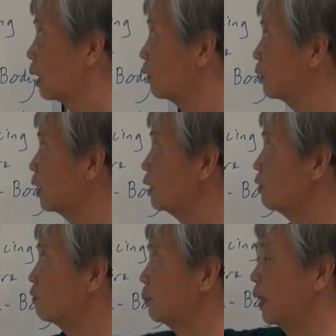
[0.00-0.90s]
Okay,
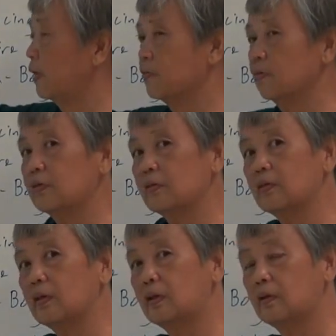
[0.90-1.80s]
it's pleasant
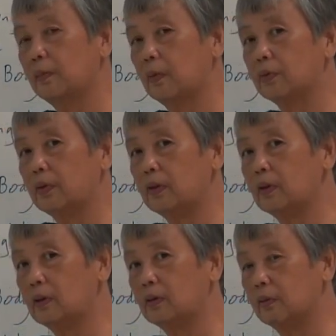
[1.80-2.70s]
in your body,
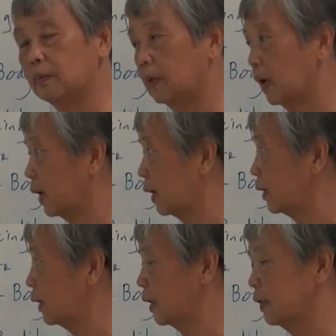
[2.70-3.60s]
in your
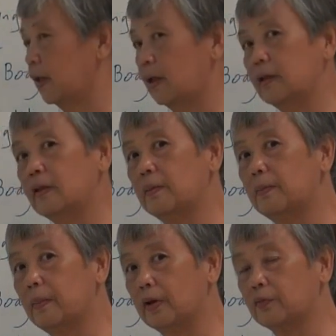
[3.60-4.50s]
mind, and then
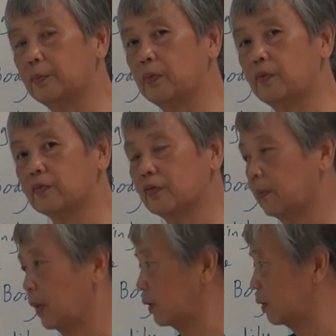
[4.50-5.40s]
experience the
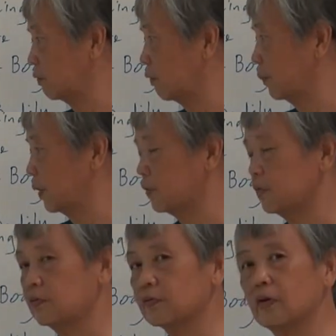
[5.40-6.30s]
mental
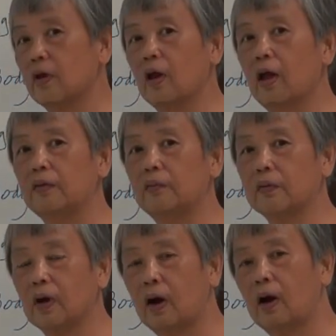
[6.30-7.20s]
formations, and you
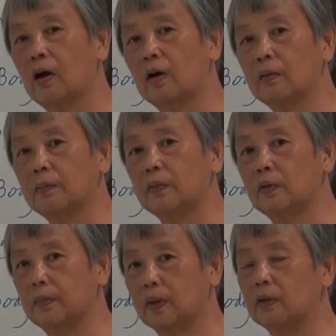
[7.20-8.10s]
calm your
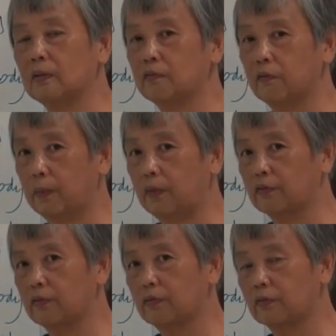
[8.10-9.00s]
mental
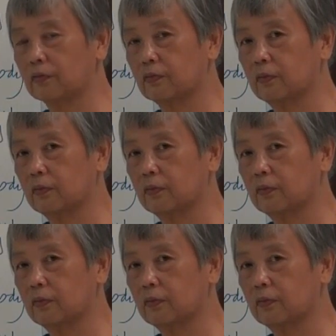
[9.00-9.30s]
formations.